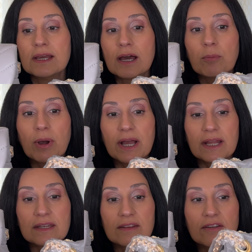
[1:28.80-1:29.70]
but
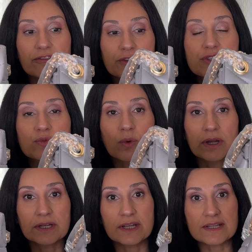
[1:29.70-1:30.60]
the first
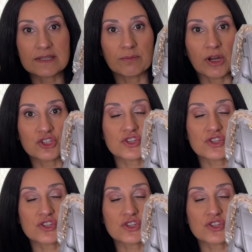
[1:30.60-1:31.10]
one is much